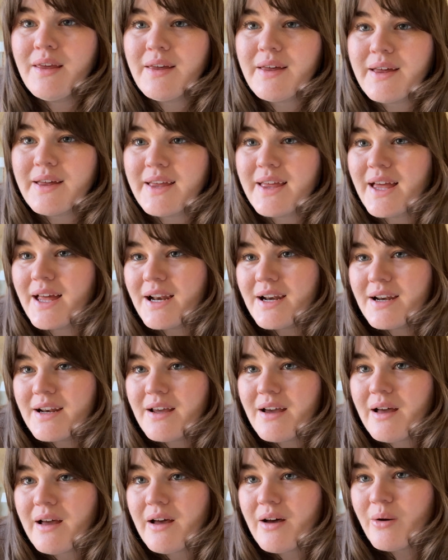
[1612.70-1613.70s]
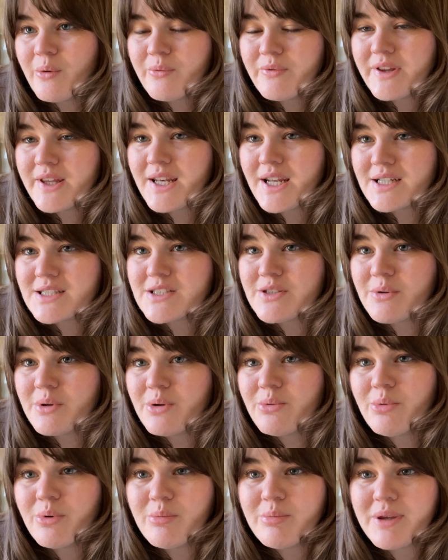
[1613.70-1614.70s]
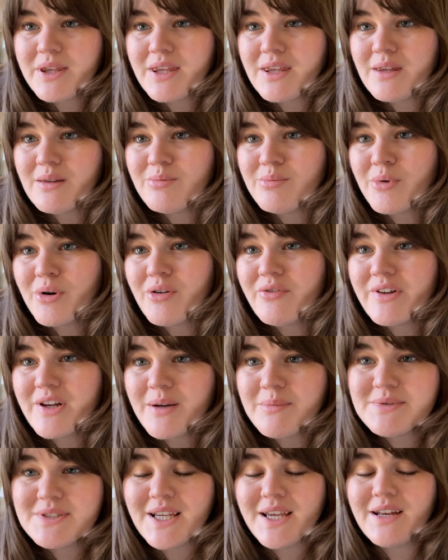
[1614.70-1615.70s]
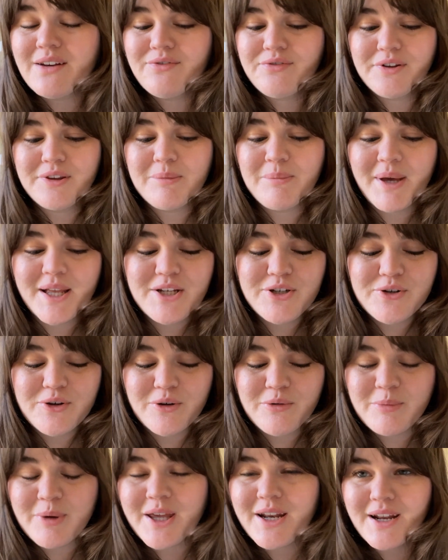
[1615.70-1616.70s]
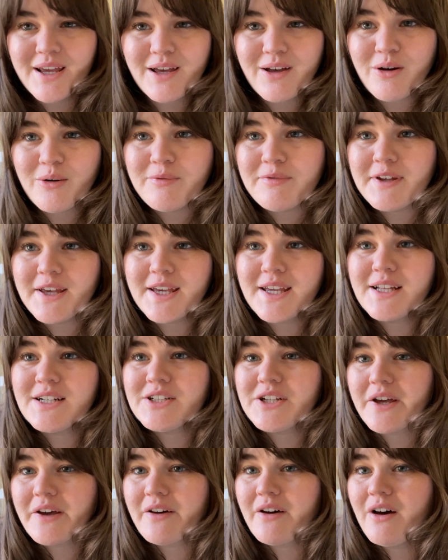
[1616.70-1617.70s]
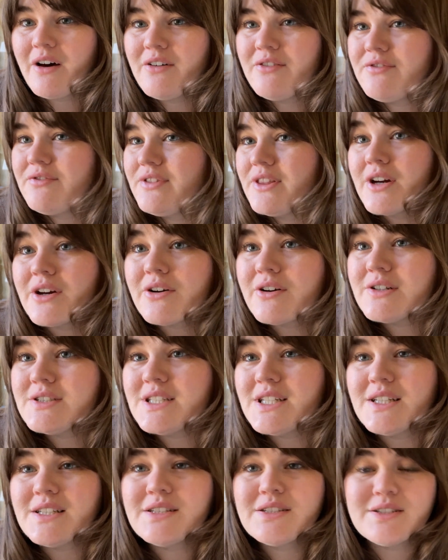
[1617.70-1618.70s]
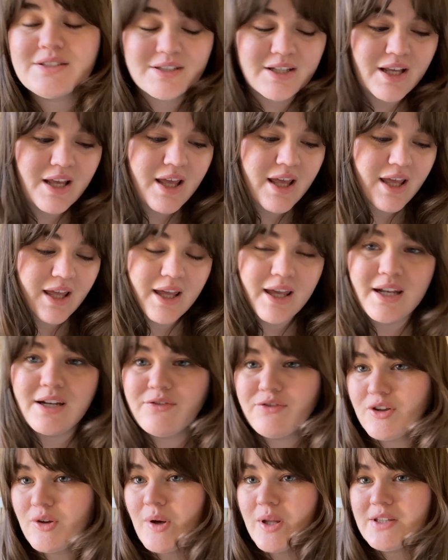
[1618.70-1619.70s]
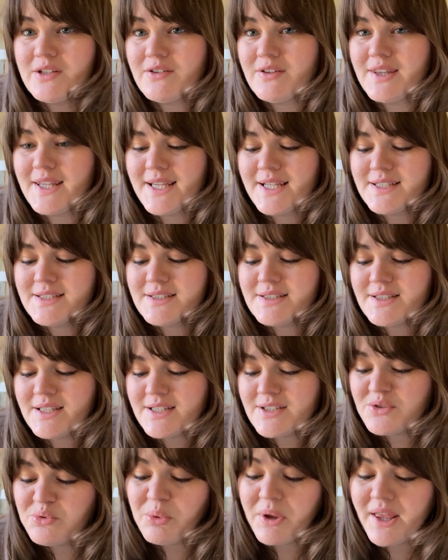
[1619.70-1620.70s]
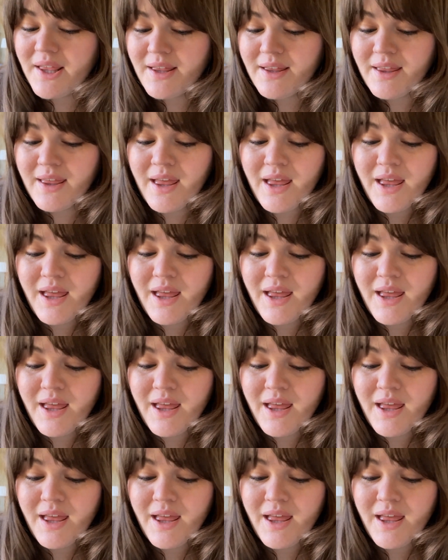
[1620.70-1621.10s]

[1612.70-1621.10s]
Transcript: again, hopefully next week will be more of an update for the bedroom, and hopefully I can check off the curtains and a few other things this week.